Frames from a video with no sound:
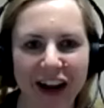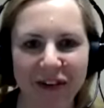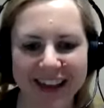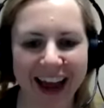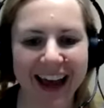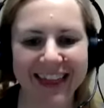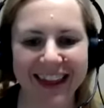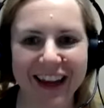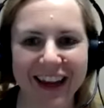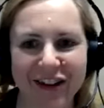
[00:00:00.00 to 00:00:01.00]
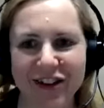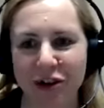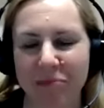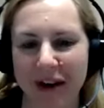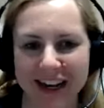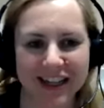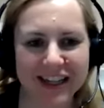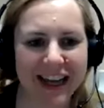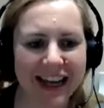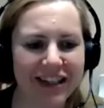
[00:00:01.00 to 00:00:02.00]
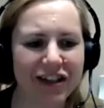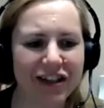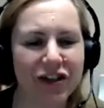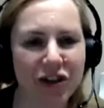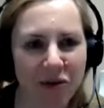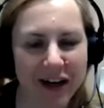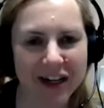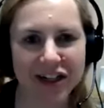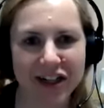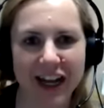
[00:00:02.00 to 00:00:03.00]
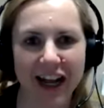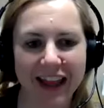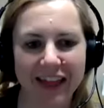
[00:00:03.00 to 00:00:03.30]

Well, yeah, thank you so much. Thanks so much, Danelle.